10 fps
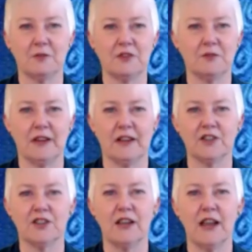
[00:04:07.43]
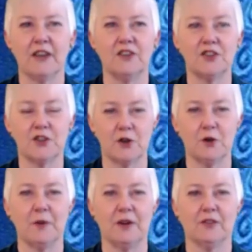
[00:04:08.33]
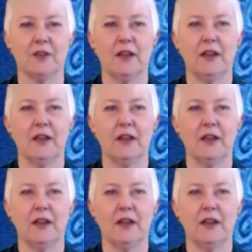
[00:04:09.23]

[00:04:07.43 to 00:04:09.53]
retreat, and she had determined